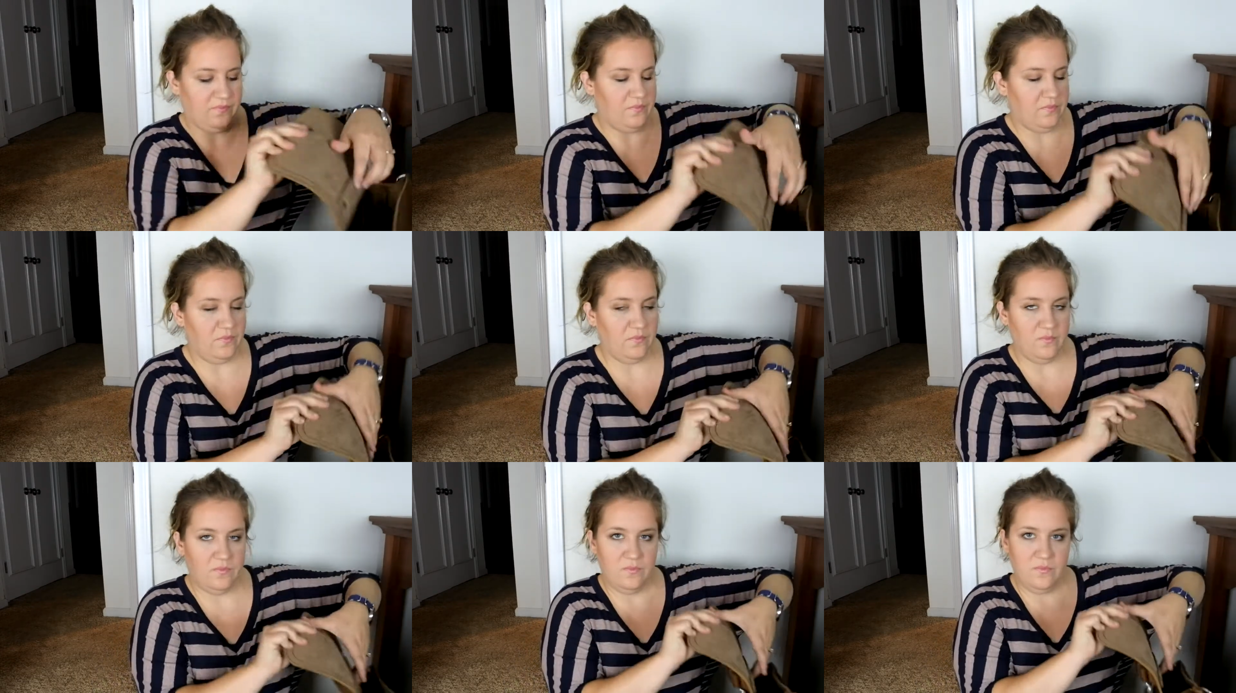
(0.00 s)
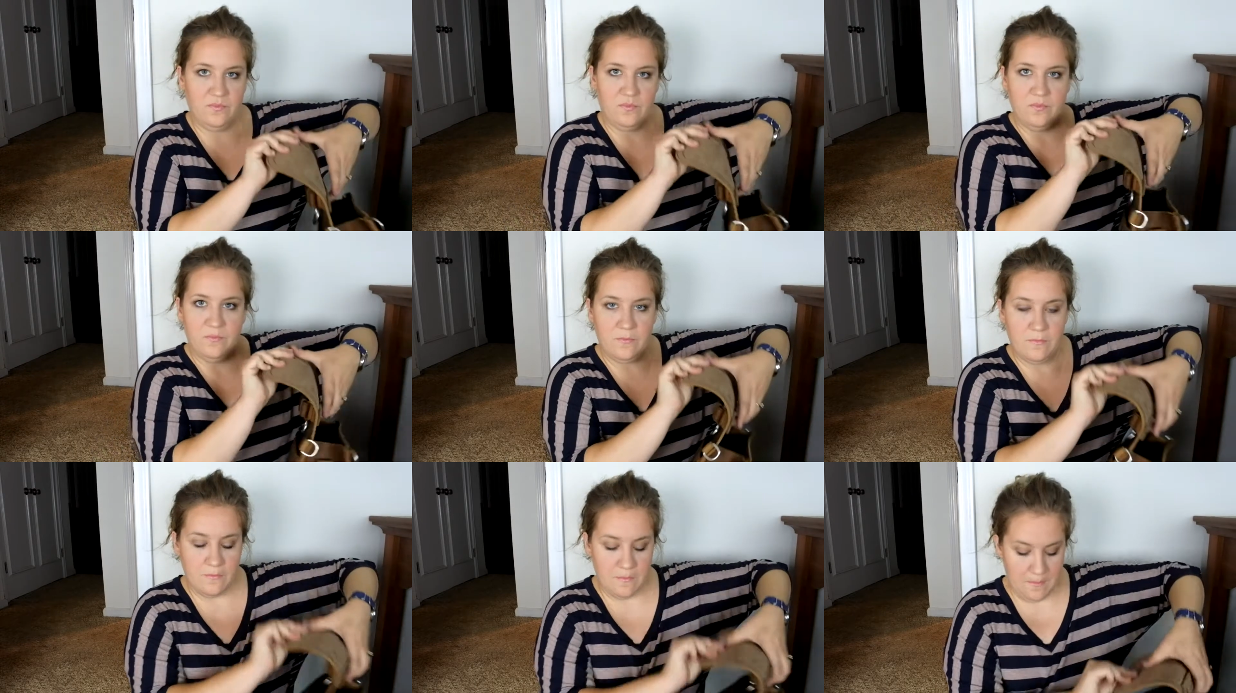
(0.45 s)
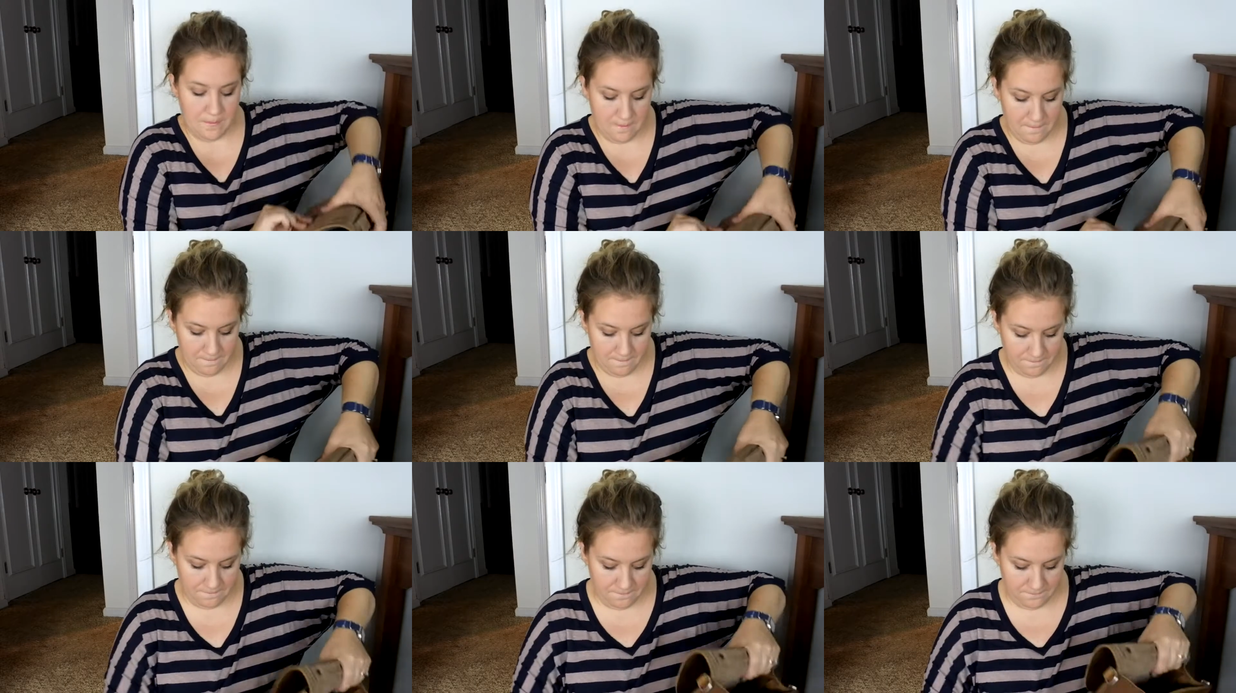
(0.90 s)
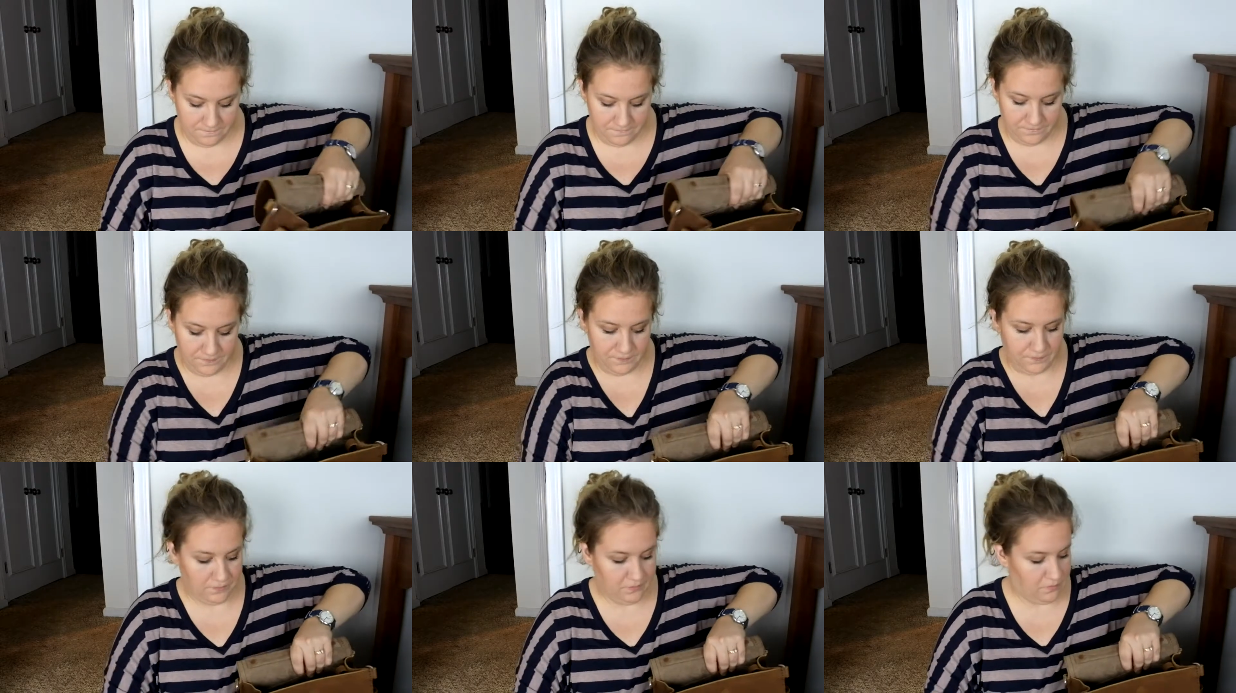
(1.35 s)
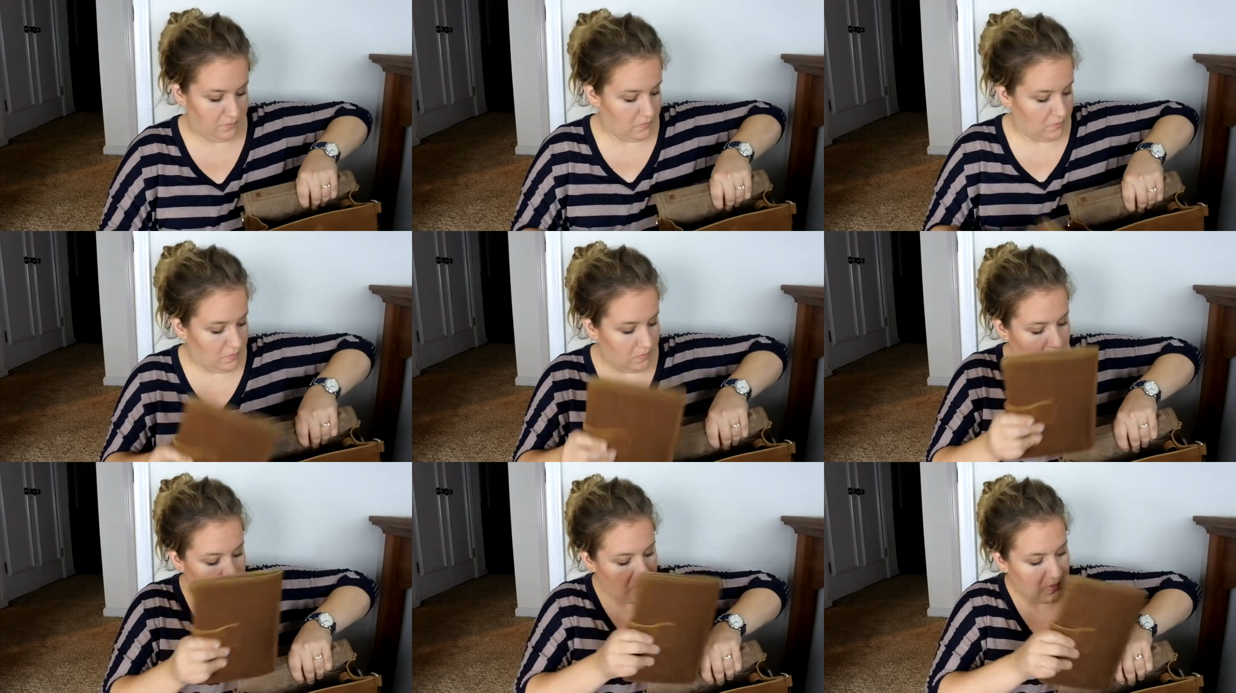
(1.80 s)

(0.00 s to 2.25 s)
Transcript: No one is speaking in this clip.